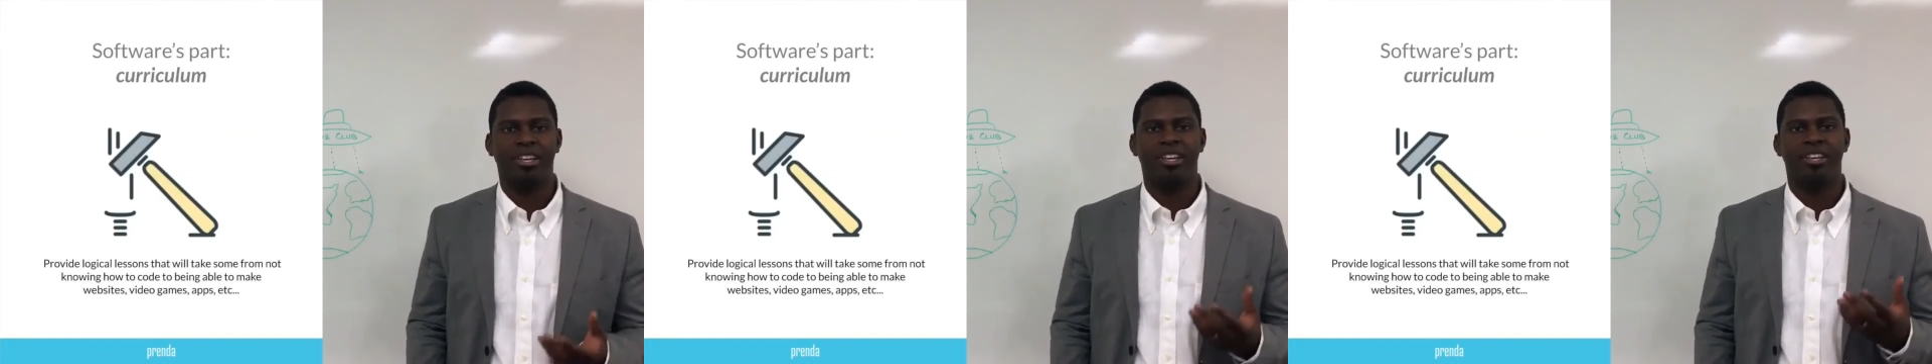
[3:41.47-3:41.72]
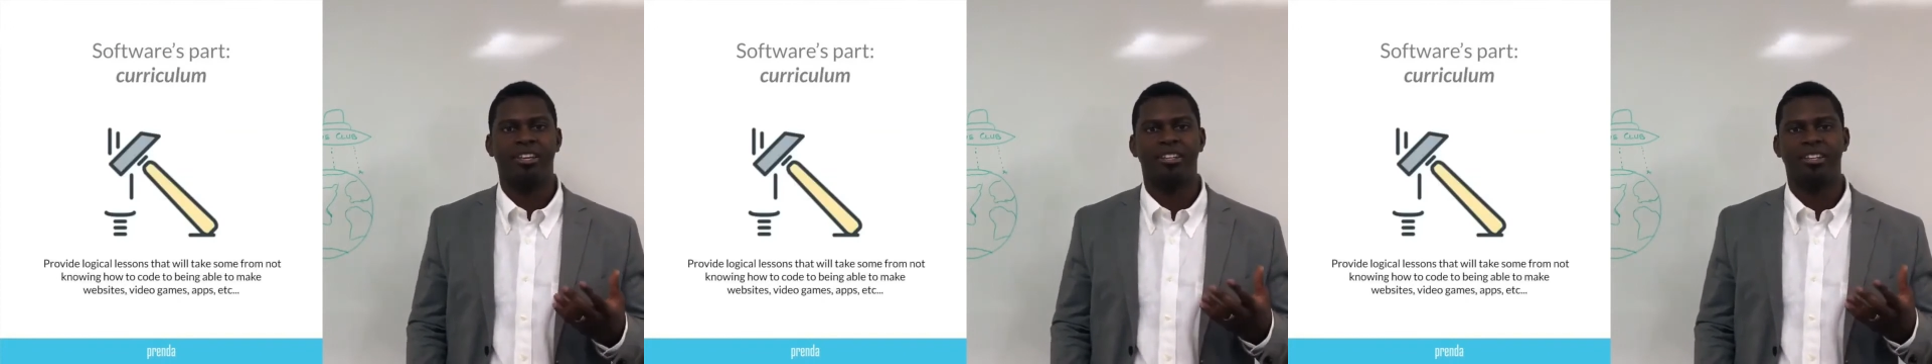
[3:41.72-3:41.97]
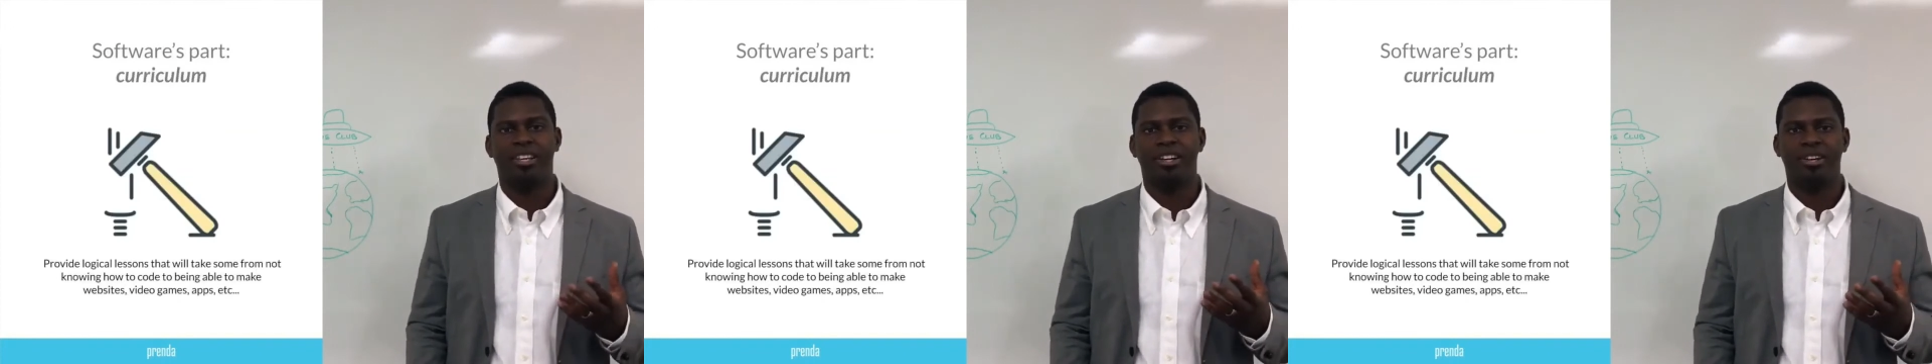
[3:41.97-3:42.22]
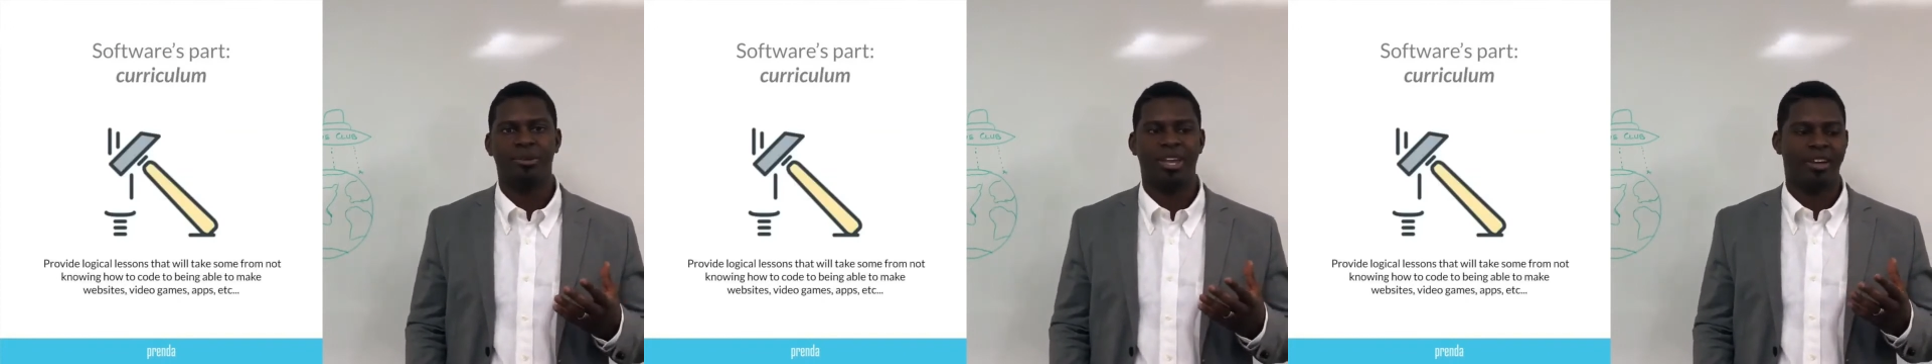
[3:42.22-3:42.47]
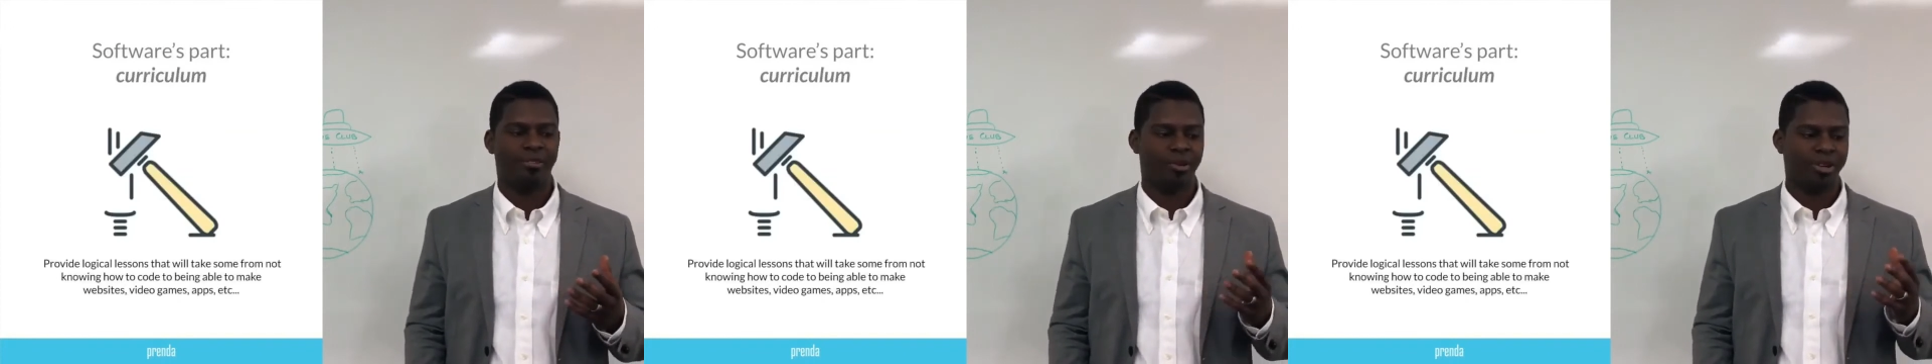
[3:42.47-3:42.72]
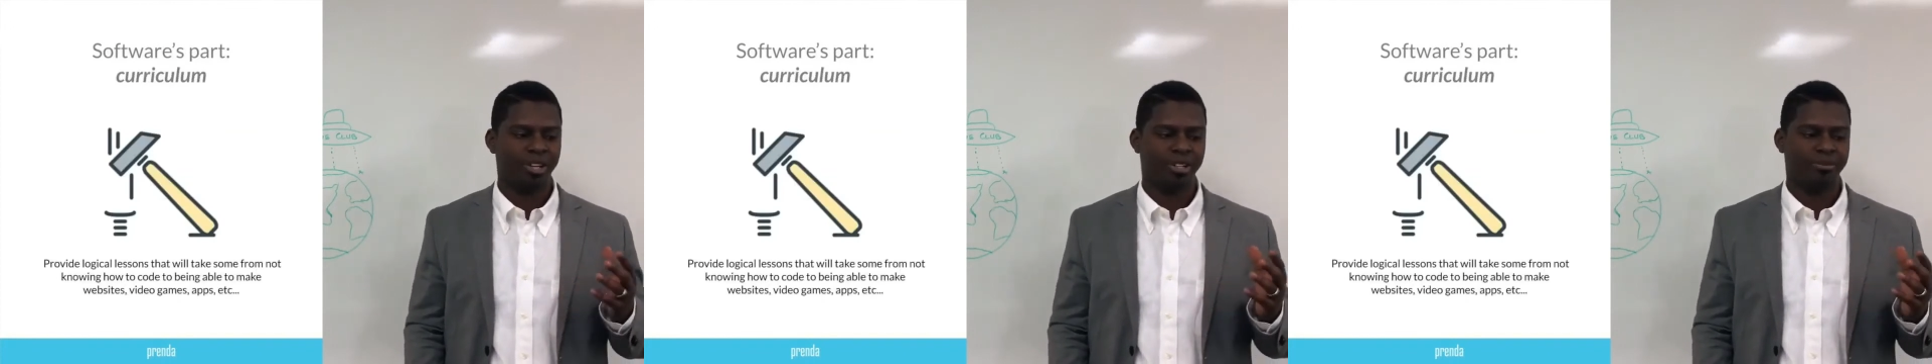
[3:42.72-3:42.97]
In here we have
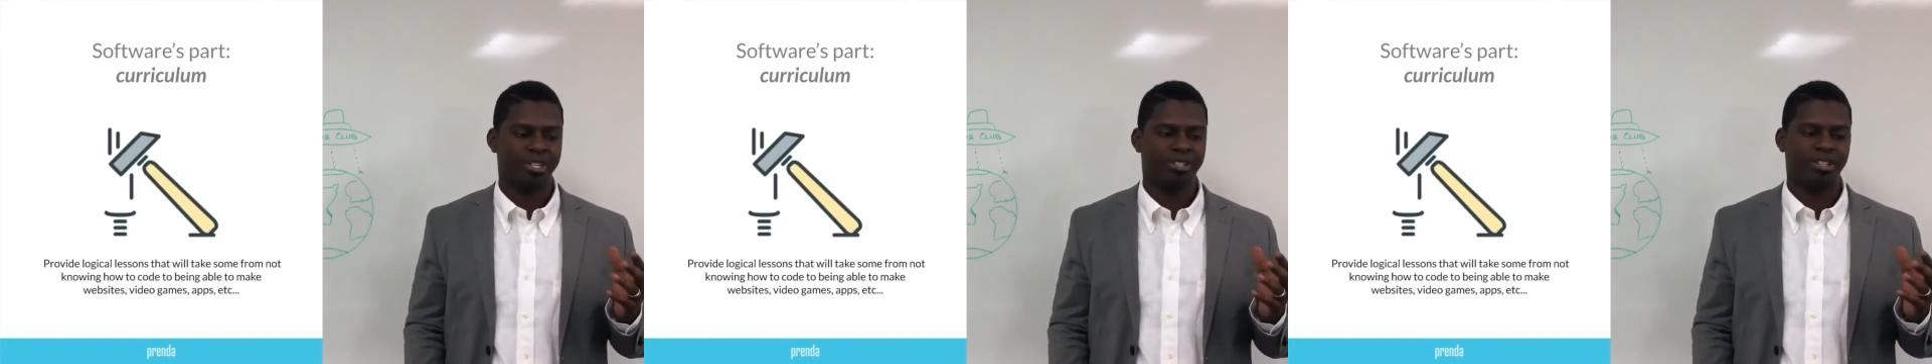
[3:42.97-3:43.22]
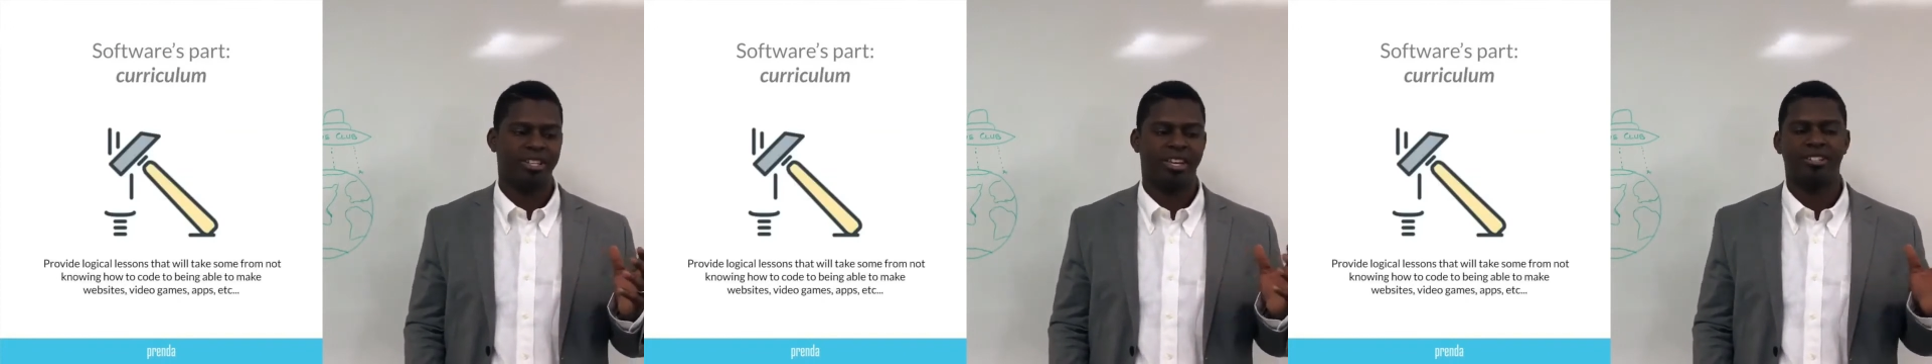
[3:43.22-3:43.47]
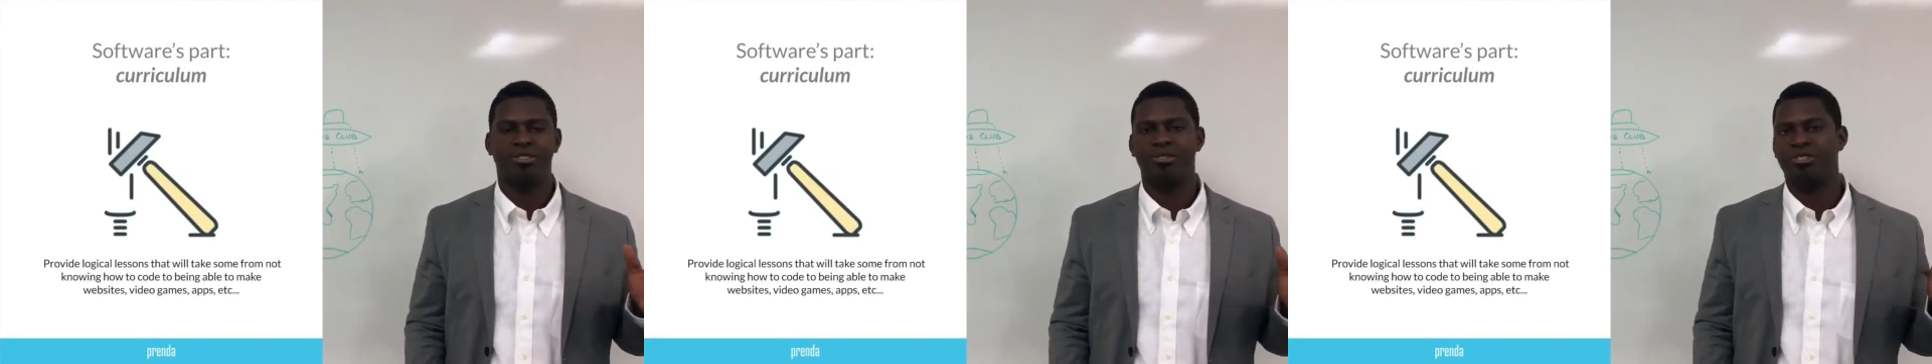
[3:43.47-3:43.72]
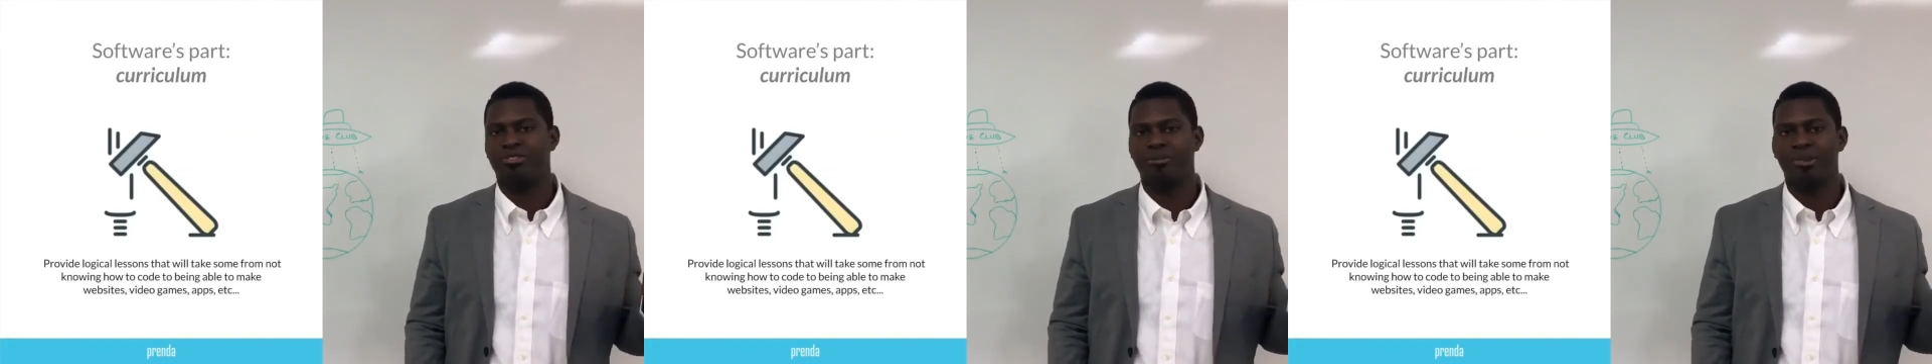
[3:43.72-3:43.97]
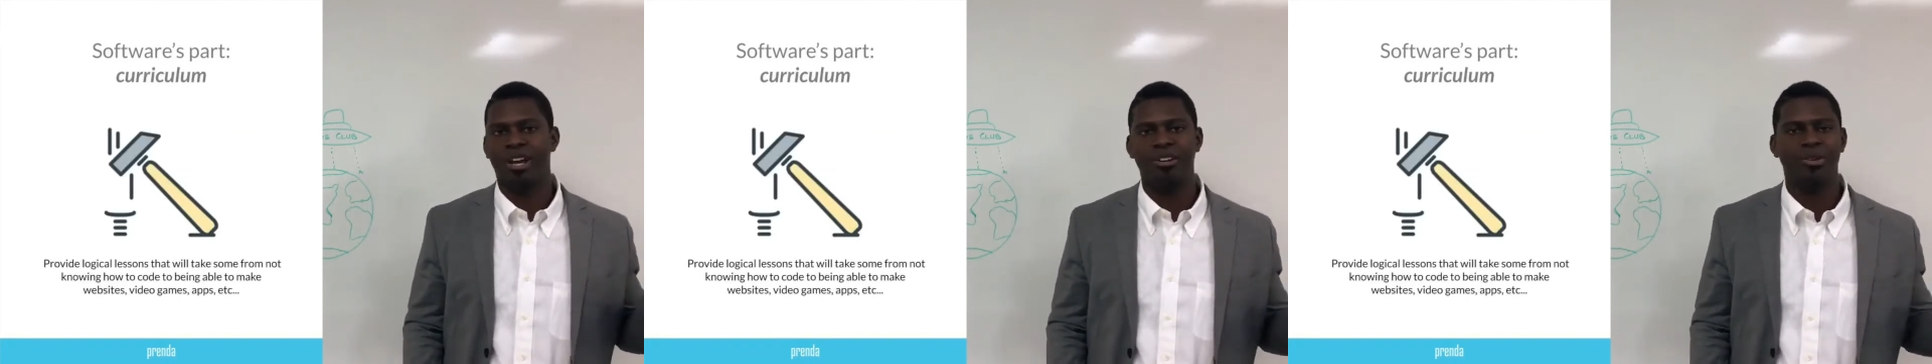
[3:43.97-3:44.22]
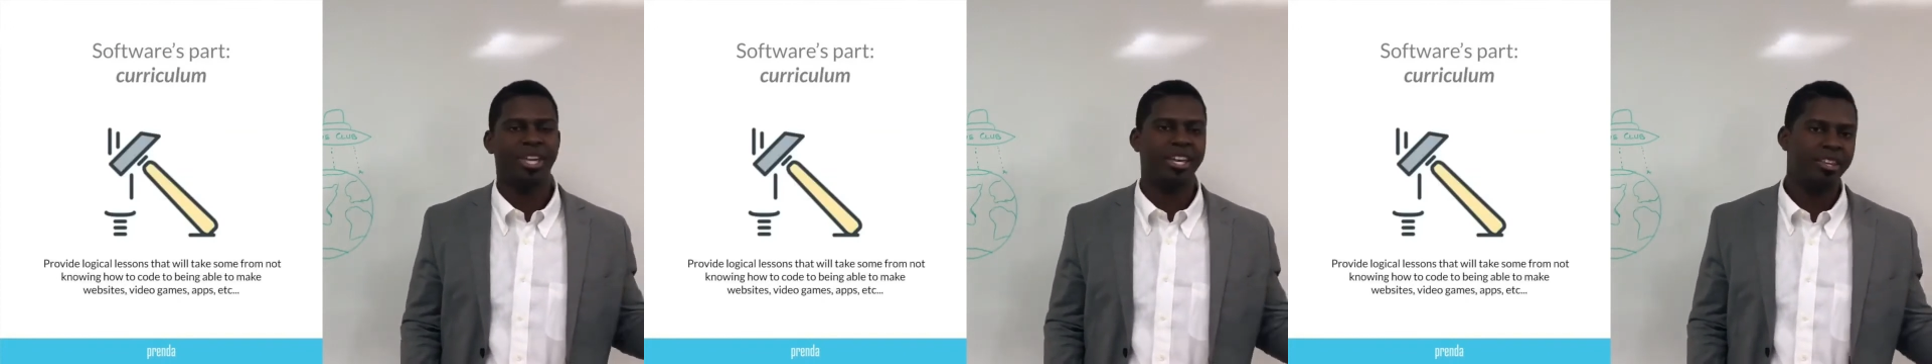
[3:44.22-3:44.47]
curriculum that's going to take students from not
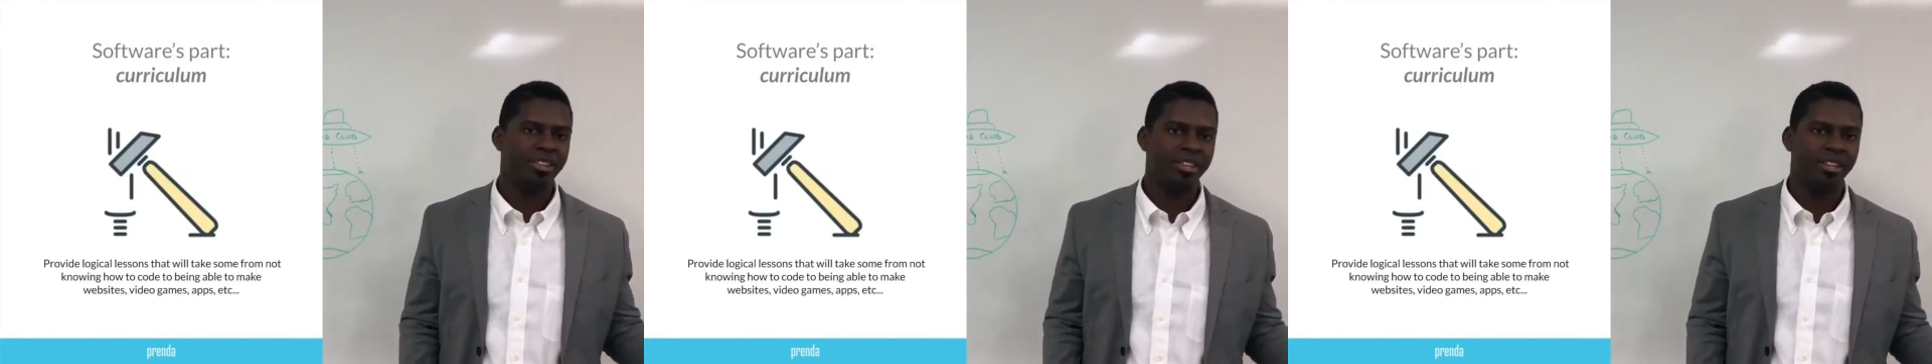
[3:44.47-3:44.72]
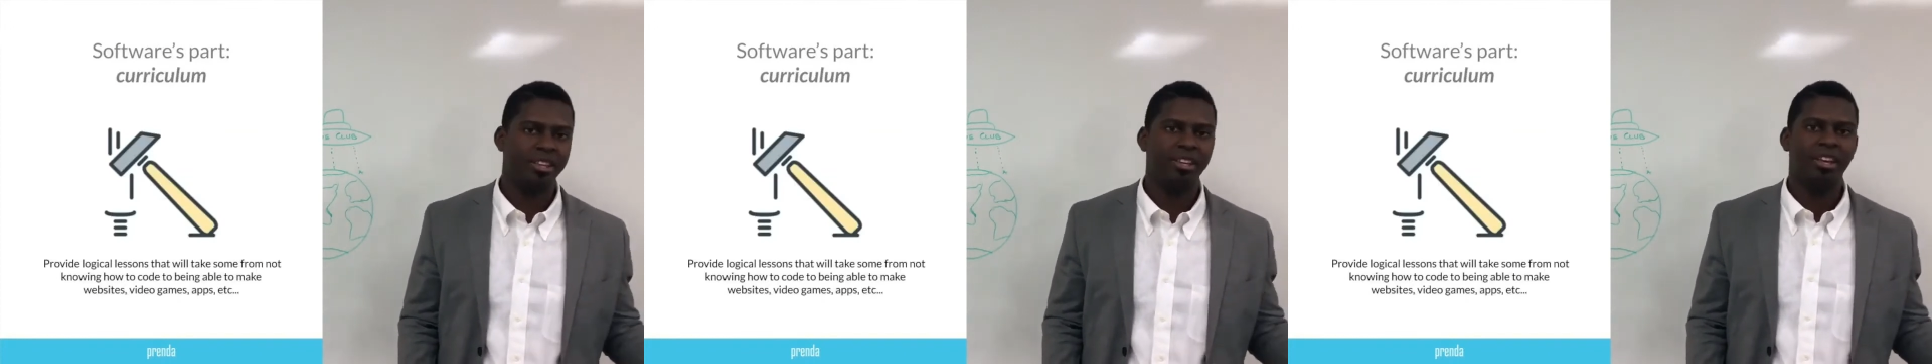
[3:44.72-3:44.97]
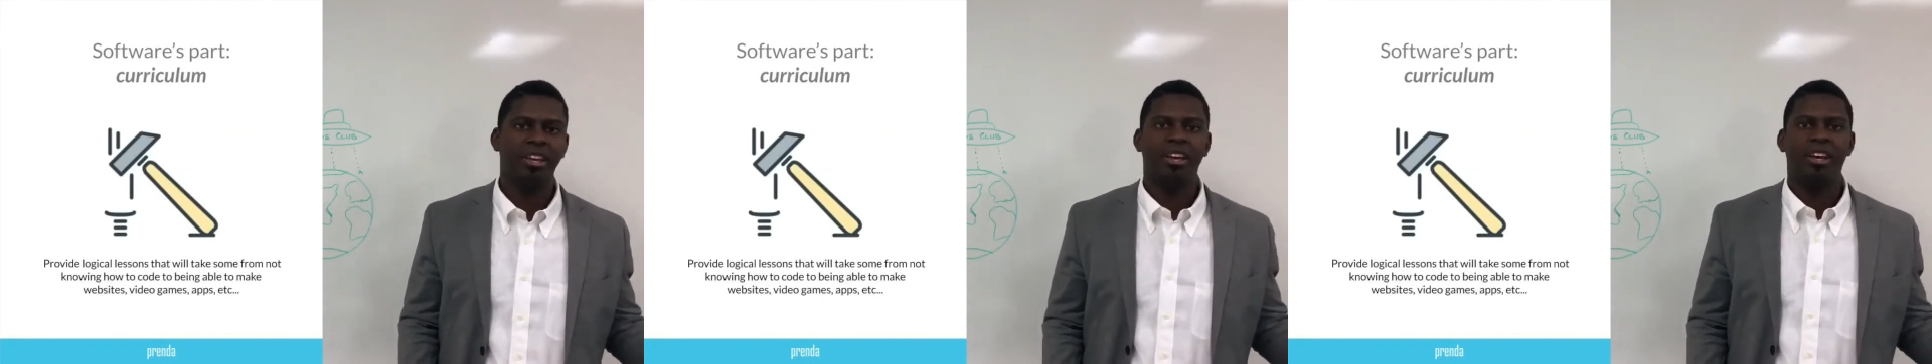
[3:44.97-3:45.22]
knowing anything